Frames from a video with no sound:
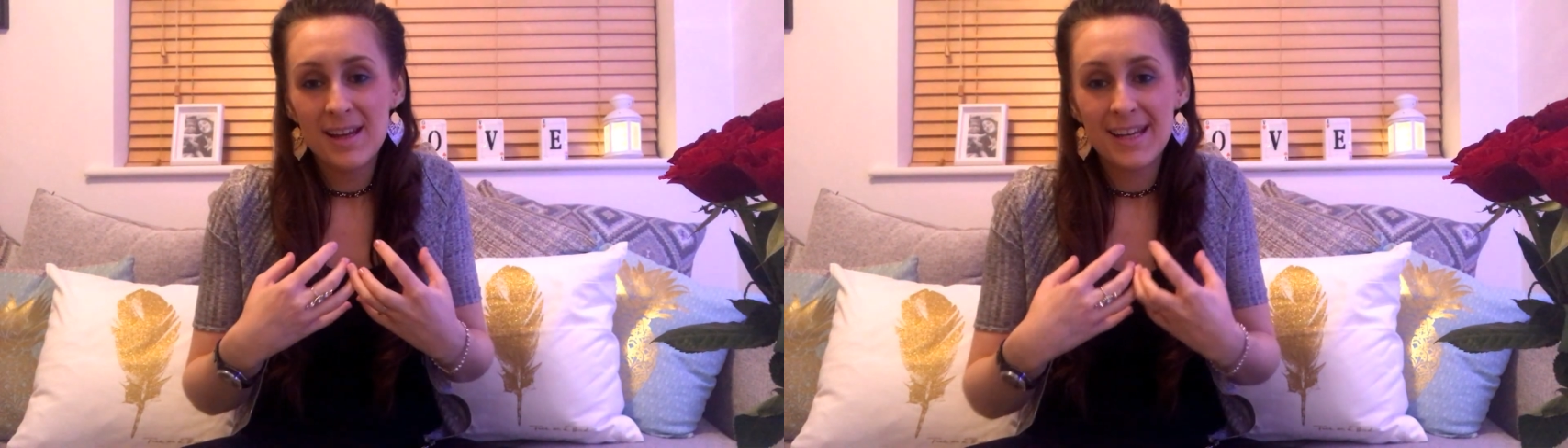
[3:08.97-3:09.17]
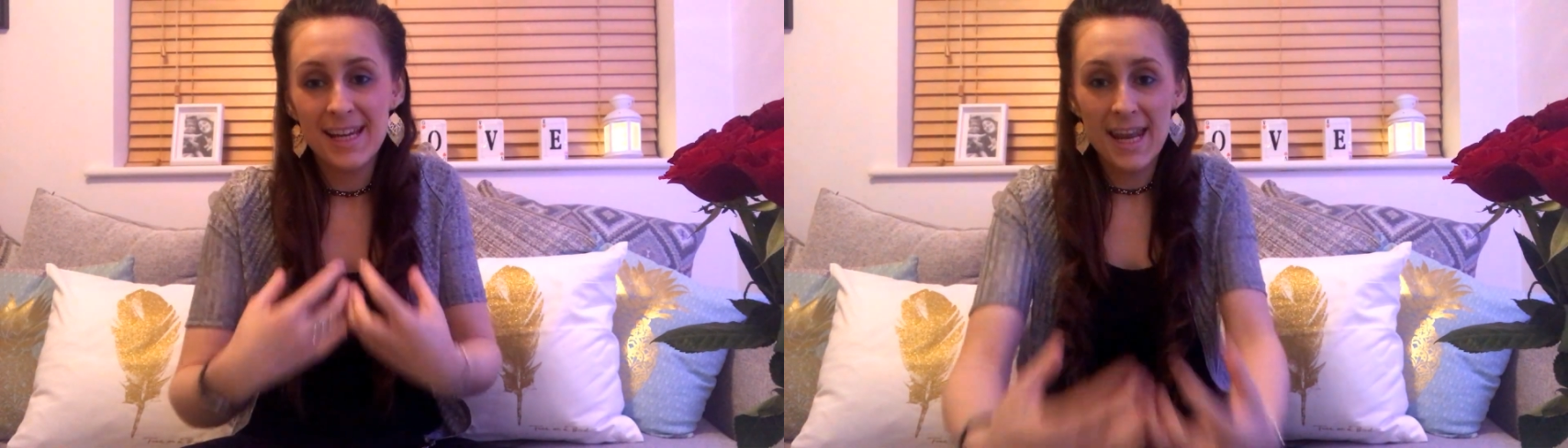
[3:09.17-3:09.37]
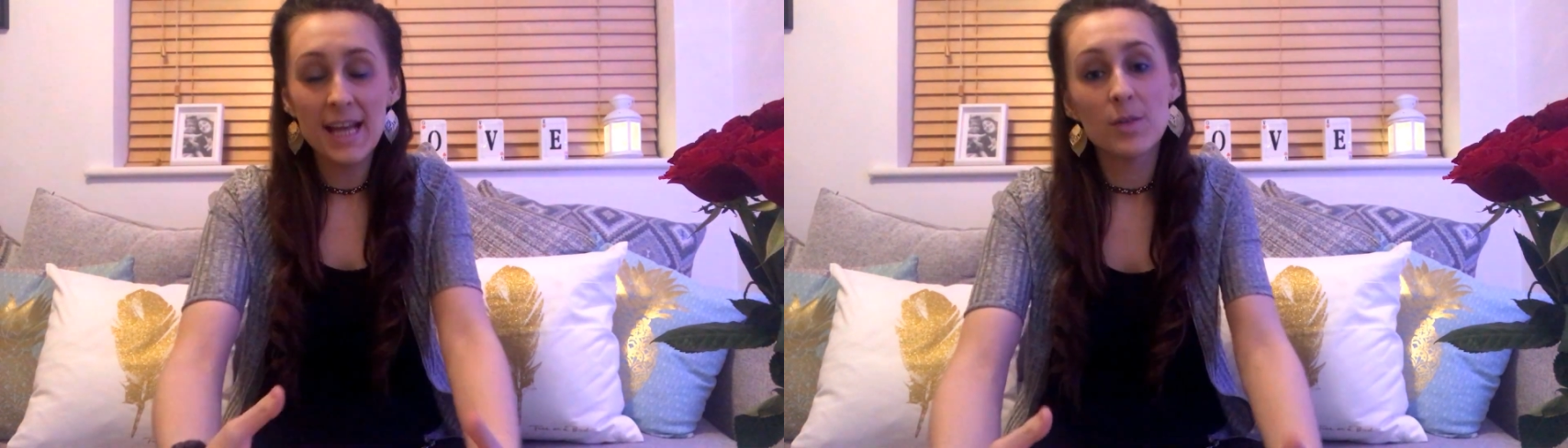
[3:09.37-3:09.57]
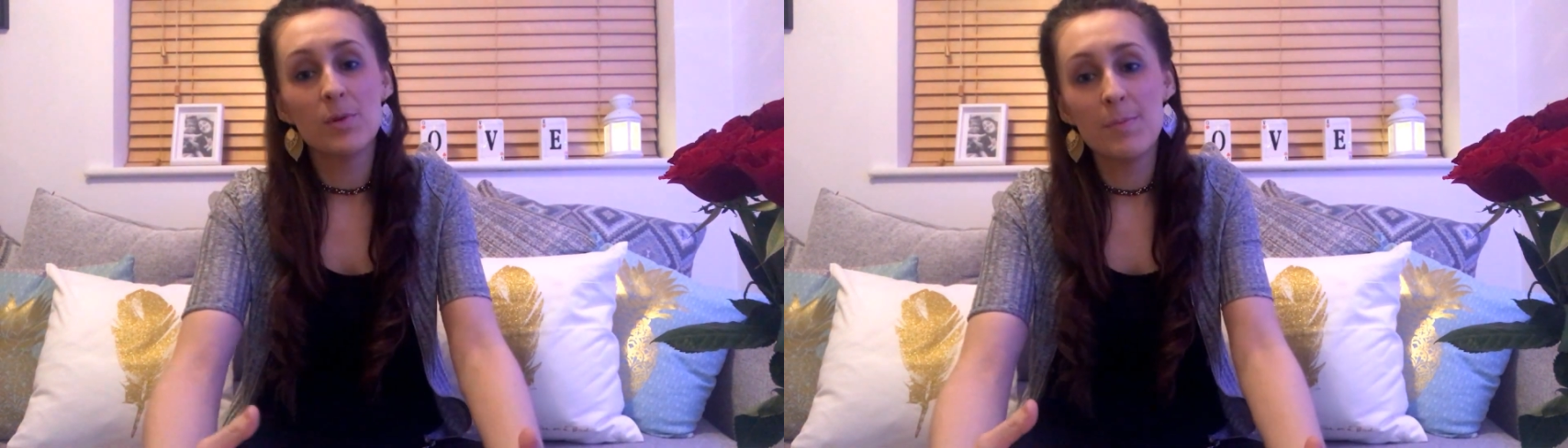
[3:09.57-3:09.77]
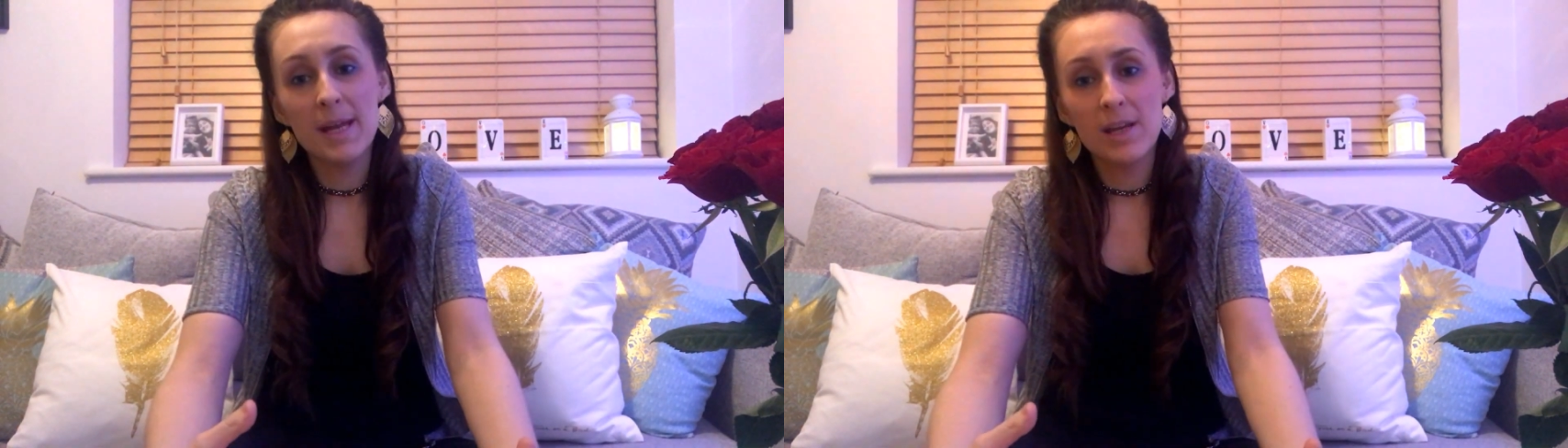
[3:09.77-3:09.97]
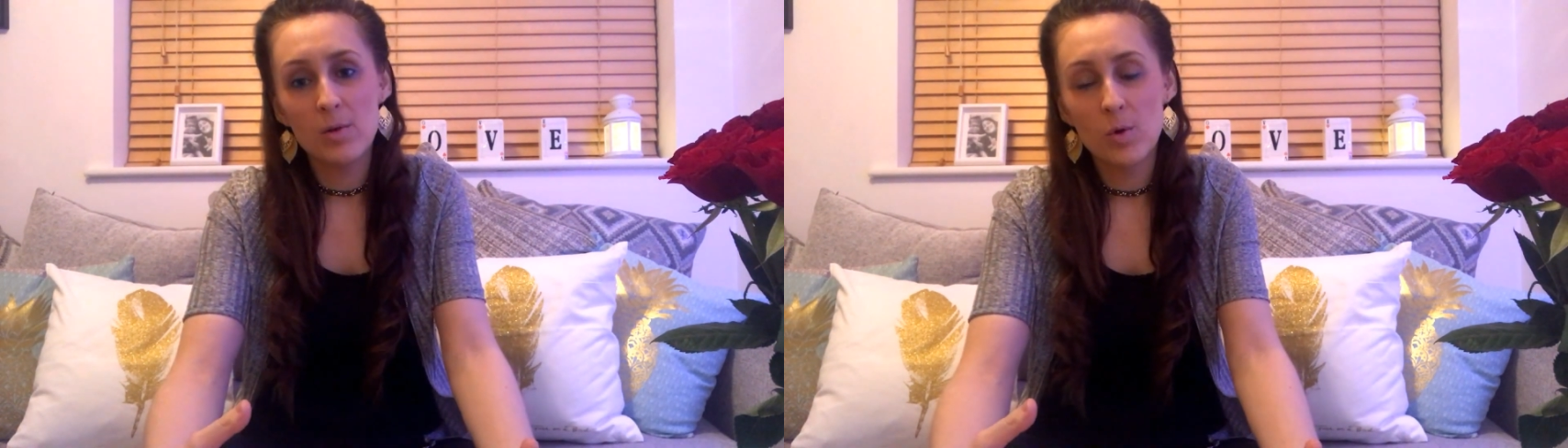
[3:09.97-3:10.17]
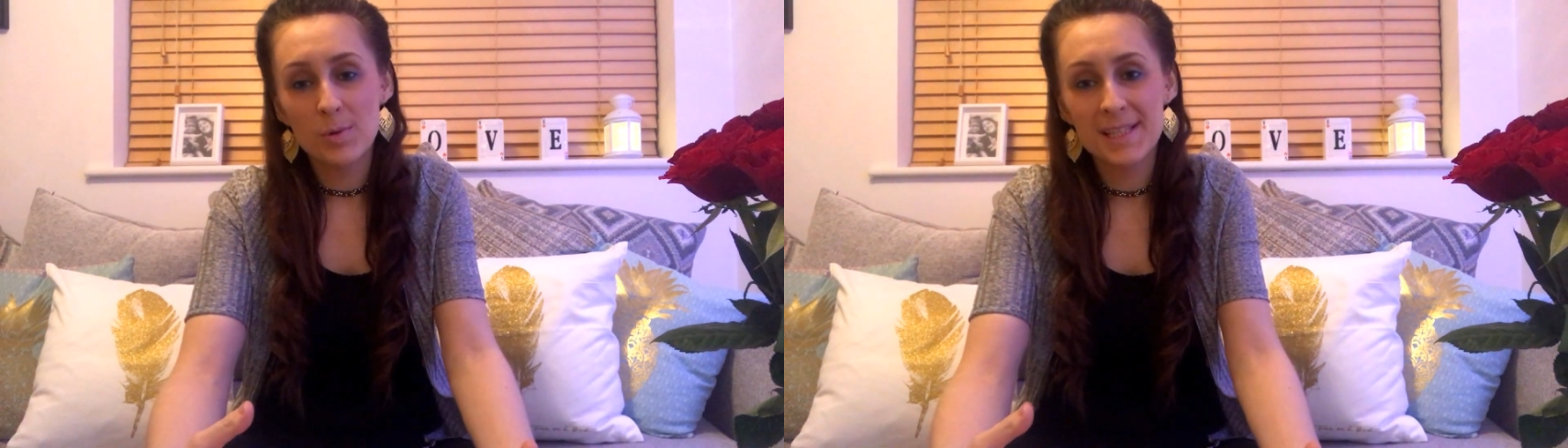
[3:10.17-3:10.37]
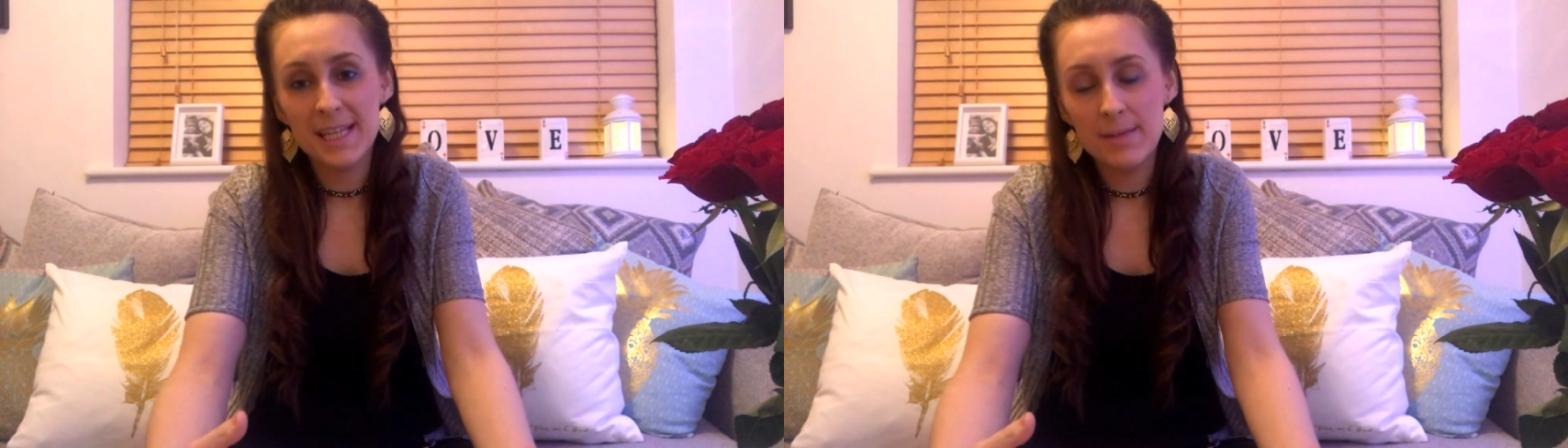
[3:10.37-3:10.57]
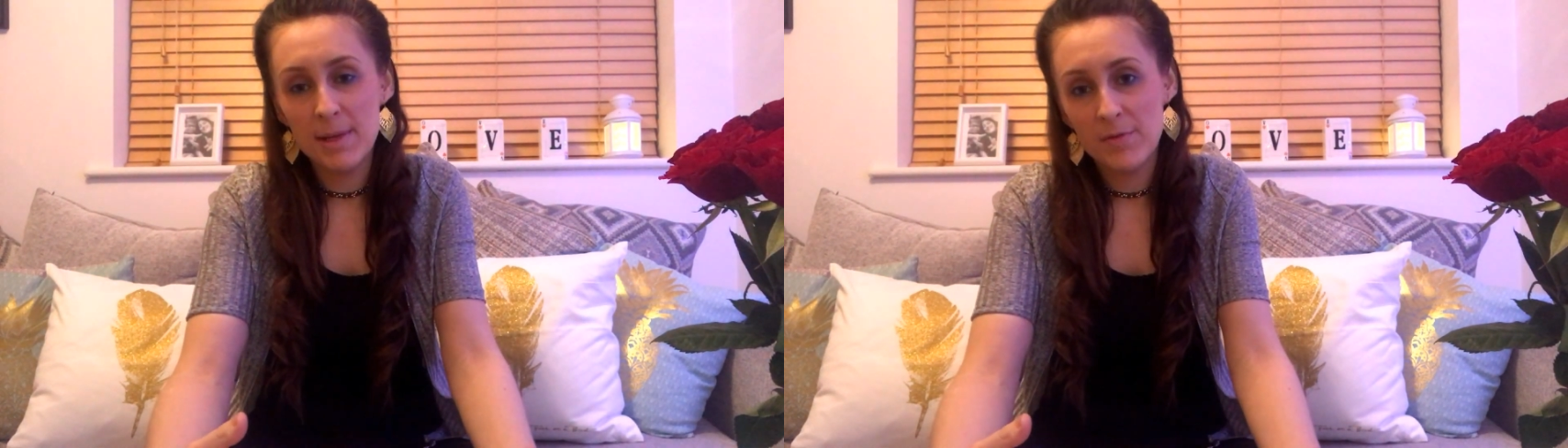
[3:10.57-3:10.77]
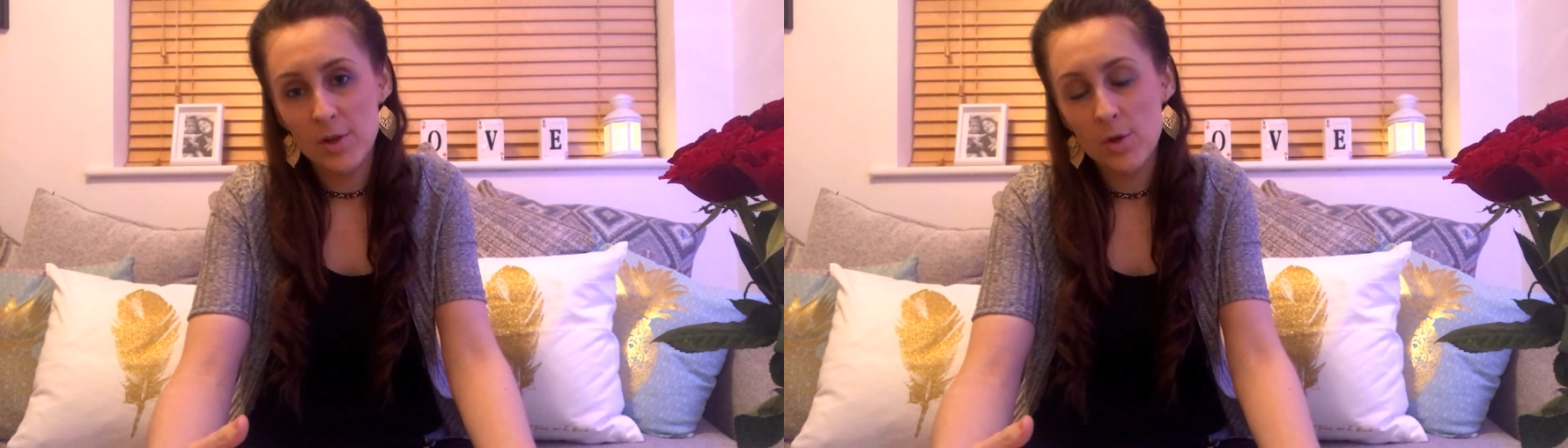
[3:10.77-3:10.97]
connect with me or see
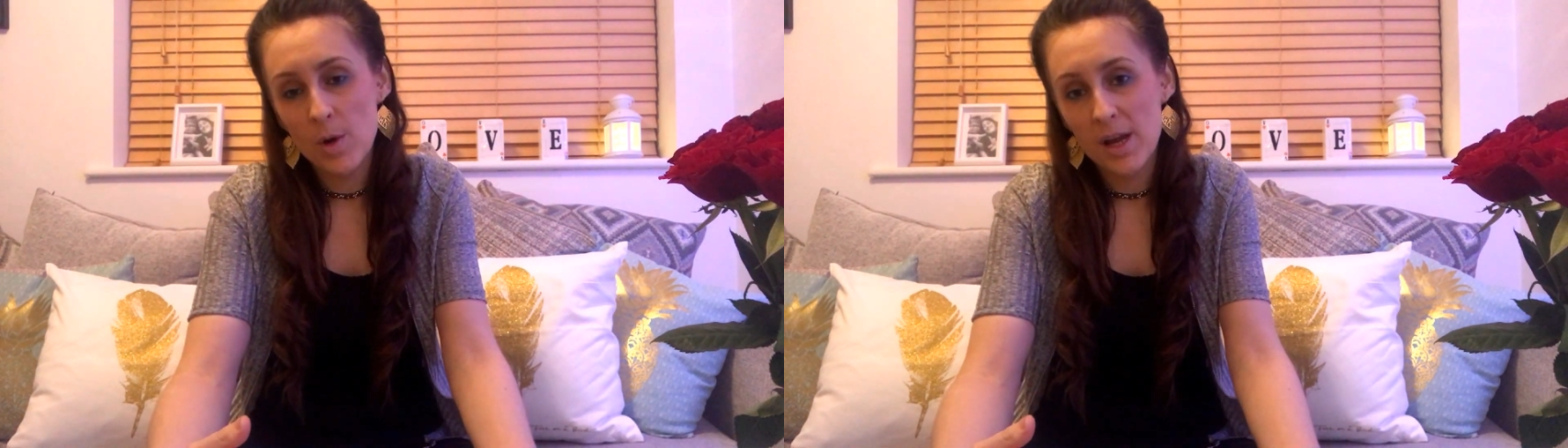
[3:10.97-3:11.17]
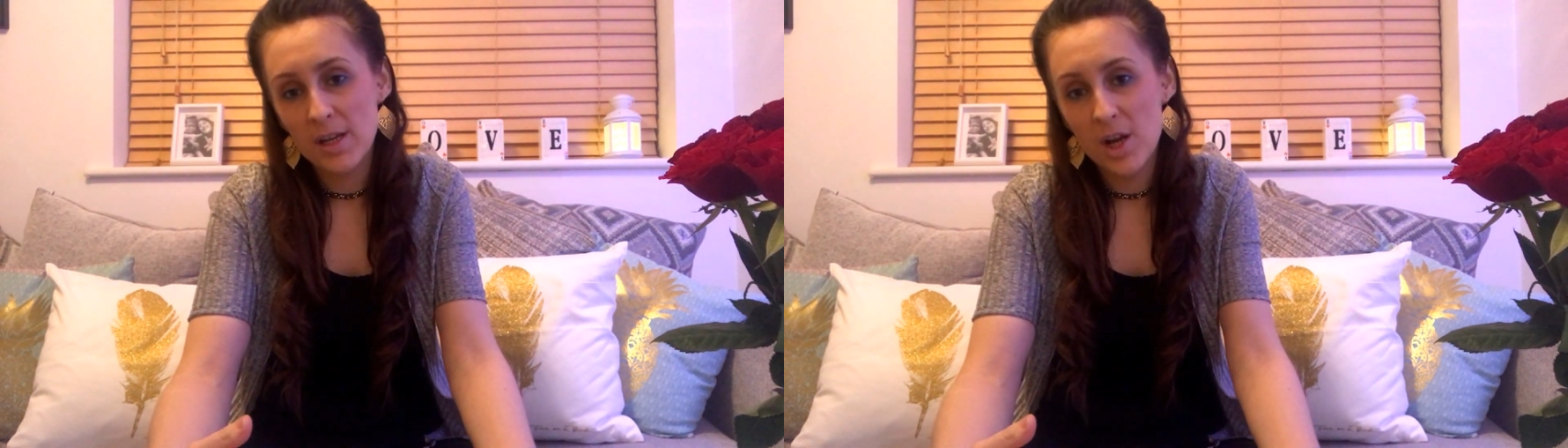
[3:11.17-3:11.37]
me for who I